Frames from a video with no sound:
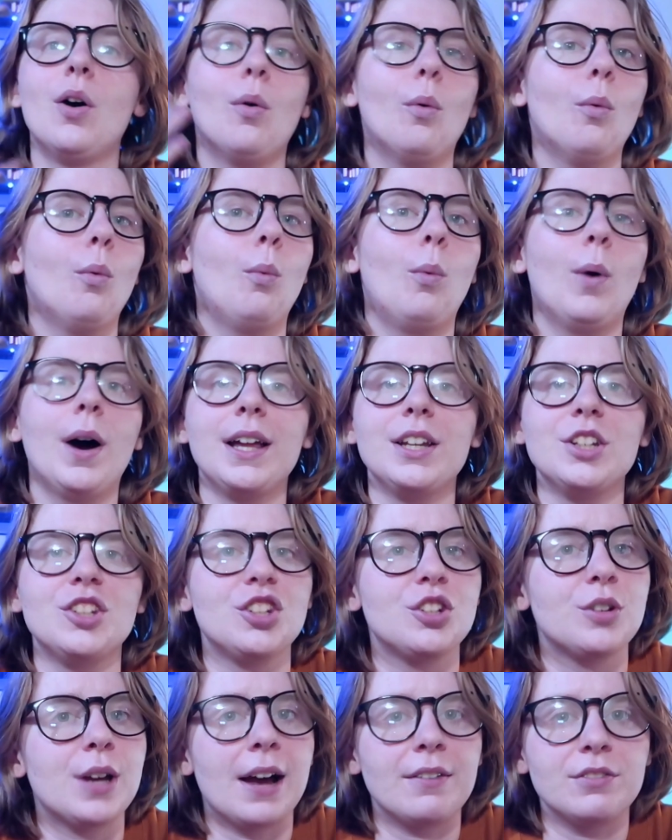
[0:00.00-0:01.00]
What
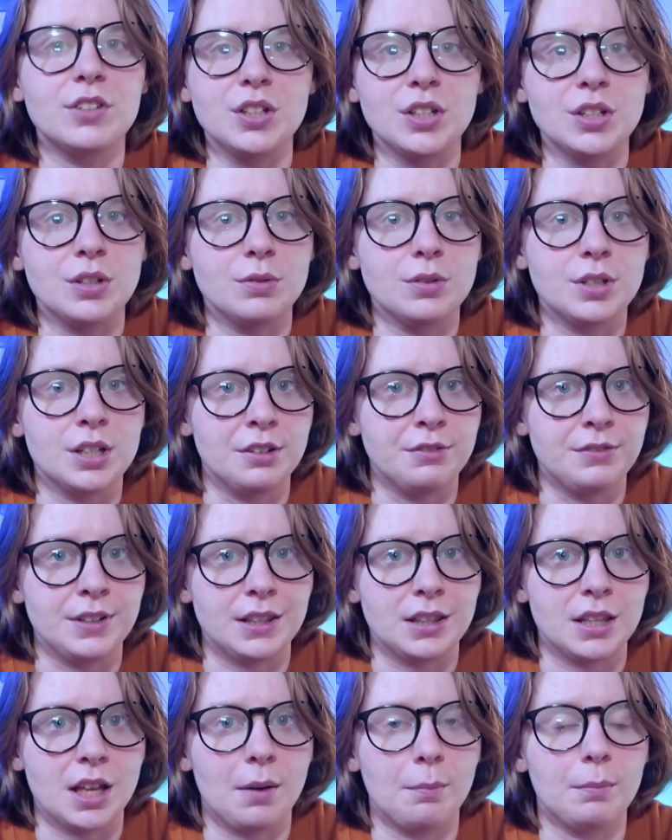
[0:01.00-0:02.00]
do you have to do to
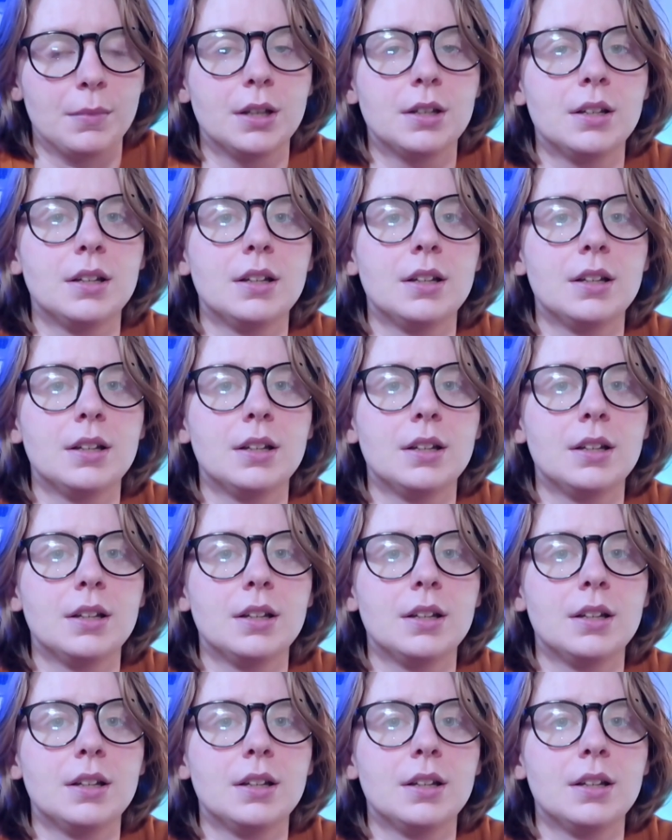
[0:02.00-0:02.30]
defeat them?